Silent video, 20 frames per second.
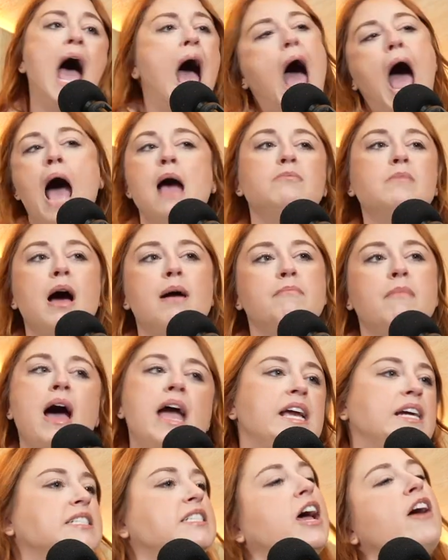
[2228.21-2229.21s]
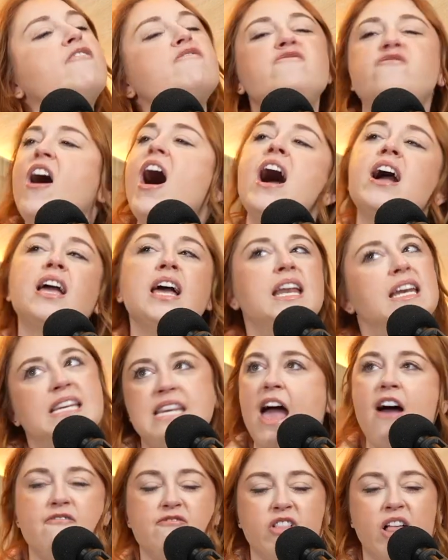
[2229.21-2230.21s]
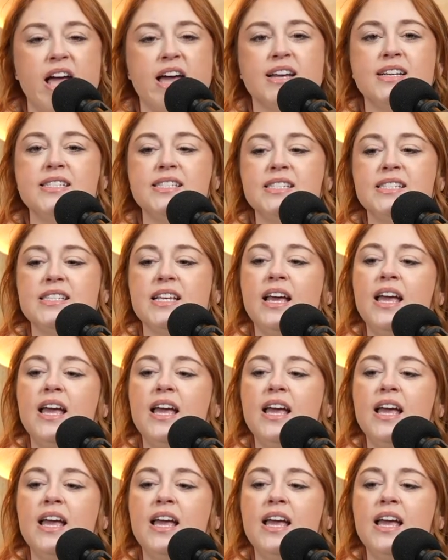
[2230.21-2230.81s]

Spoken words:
I'm not mic'd. Fuck Netflix.